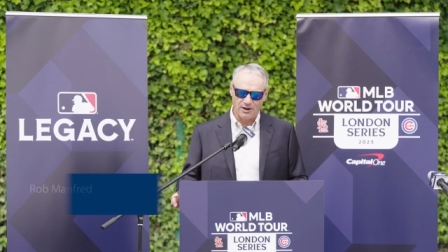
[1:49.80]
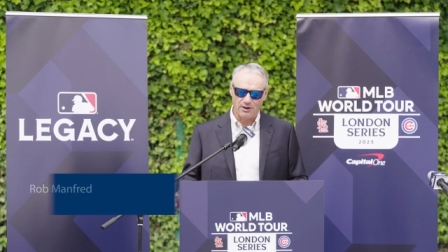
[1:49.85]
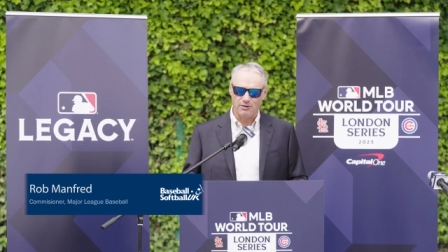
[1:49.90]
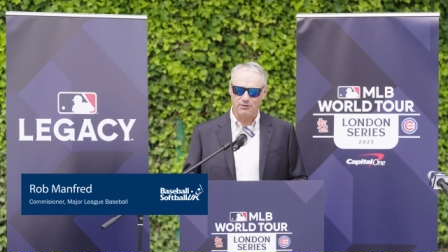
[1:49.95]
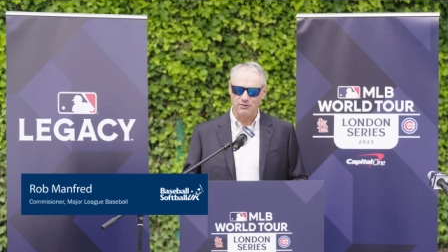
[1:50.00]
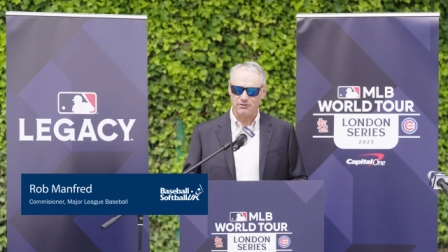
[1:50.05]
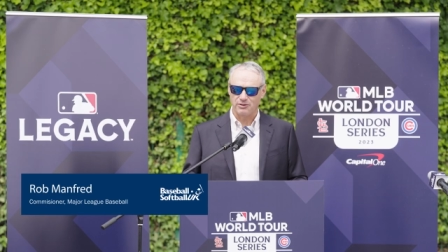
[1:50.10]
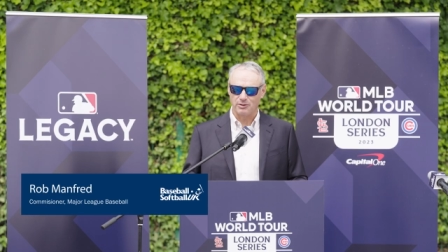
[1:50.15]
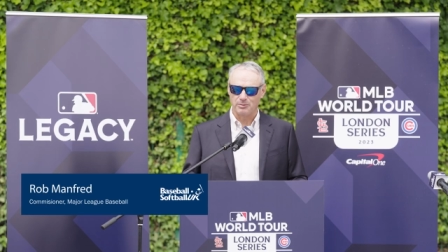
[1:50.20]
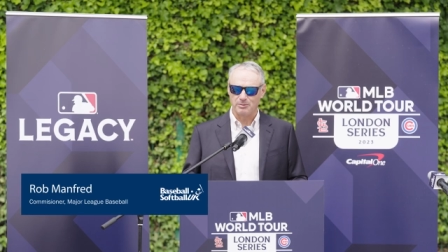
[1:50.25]

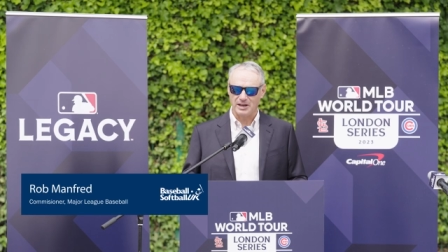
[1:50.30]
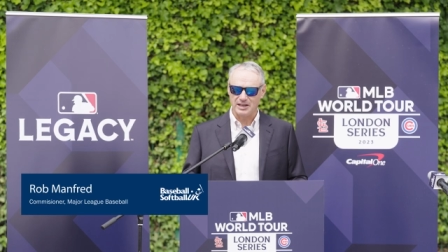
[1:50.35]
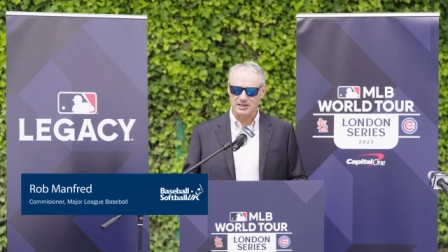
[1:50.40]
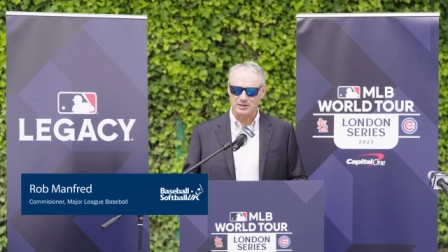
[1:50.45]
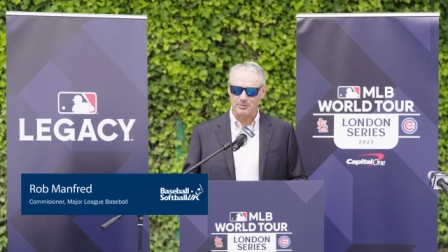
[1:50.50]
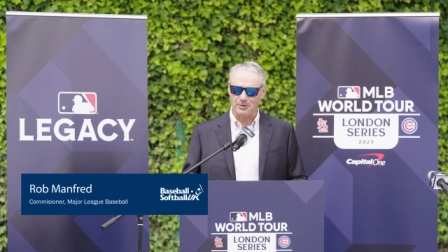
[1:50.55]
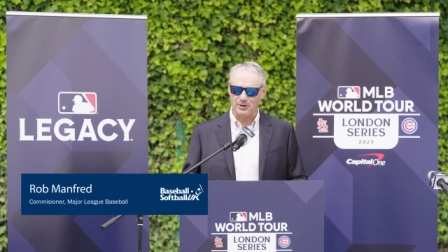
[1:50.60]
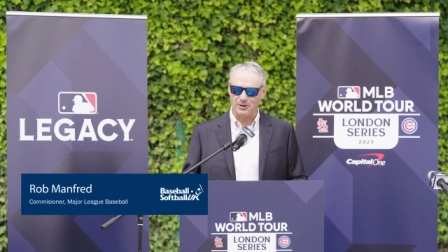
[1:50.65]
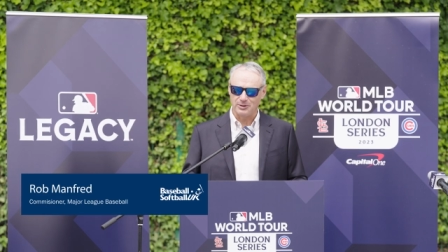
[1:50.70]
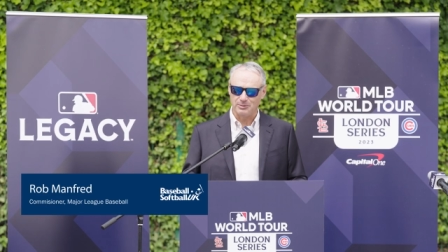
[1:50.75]
know for
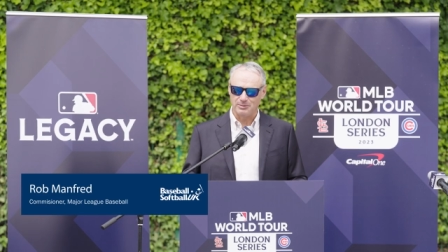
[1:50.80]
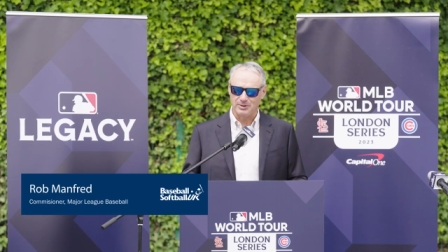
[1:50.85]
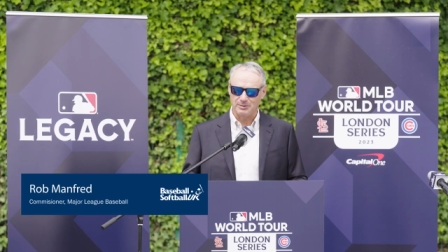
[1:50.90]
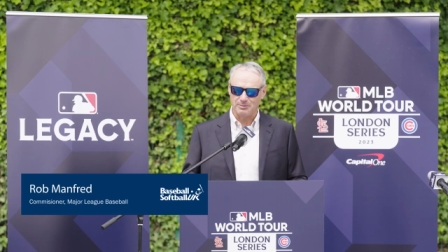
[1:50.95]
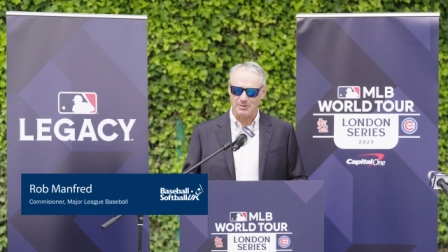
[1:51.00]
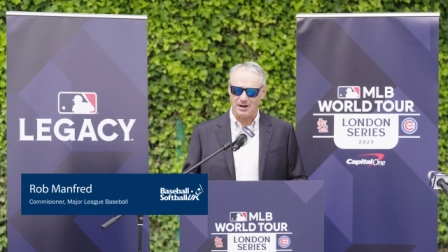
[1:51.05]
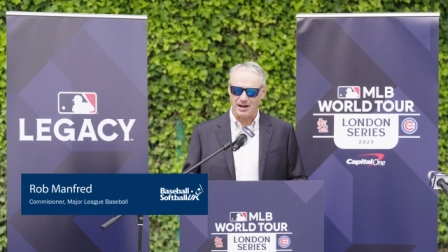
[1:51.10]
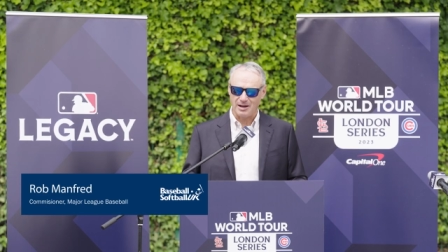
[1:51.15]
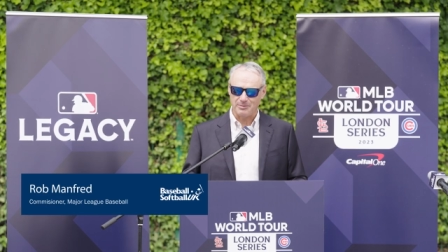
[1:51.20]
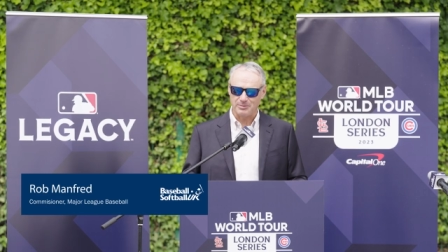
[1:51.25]
baseball to
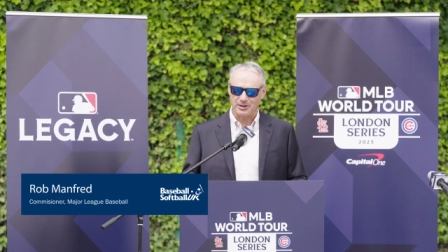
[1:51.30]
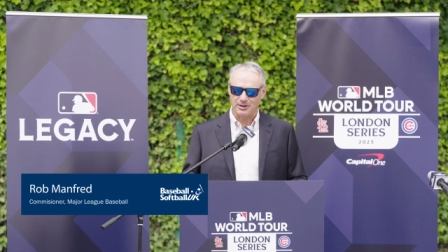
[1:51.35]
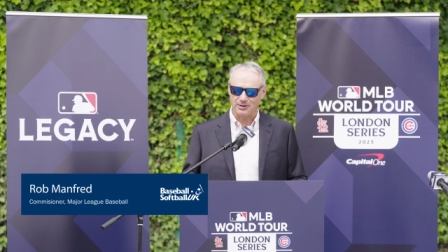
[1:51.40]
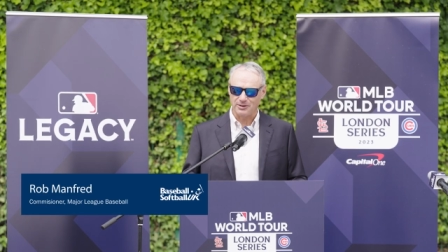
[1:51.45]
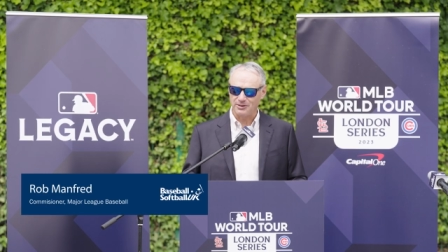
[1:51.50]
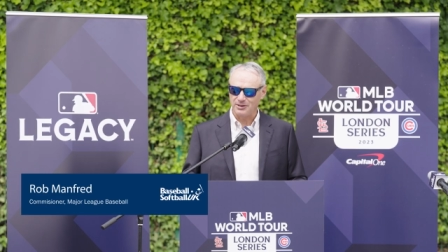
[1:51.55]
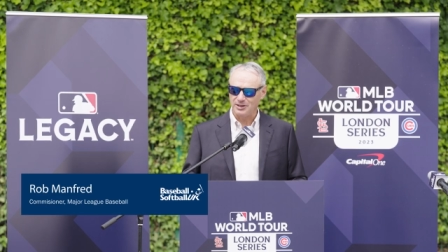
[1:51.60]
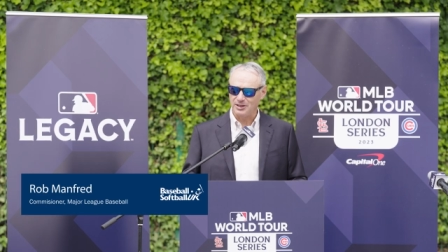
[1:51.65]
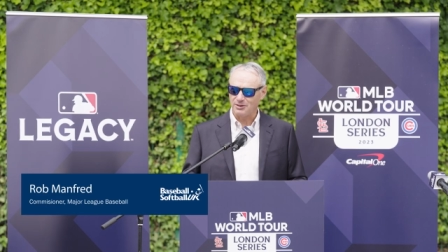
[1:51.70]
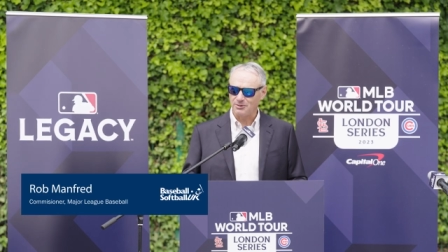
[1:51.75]
be
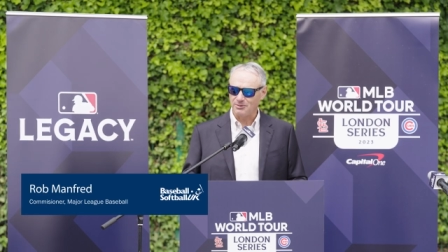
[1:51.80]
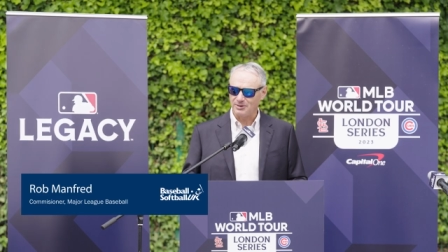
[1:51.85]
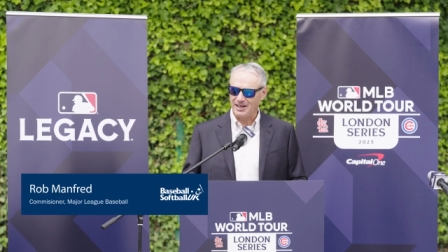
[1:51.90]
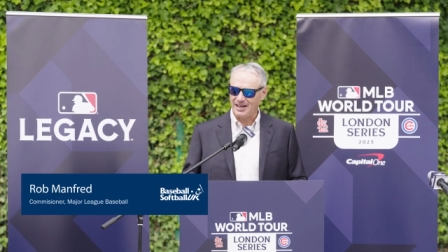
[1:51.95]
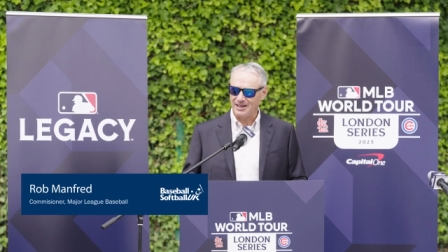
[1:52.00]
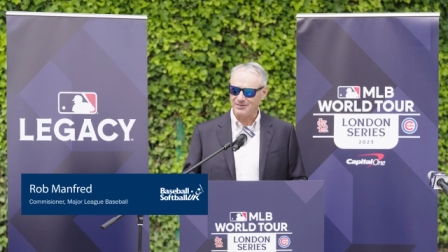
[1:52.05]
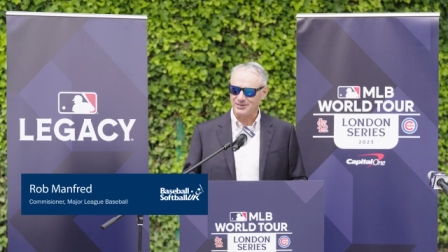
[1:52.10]
popular here,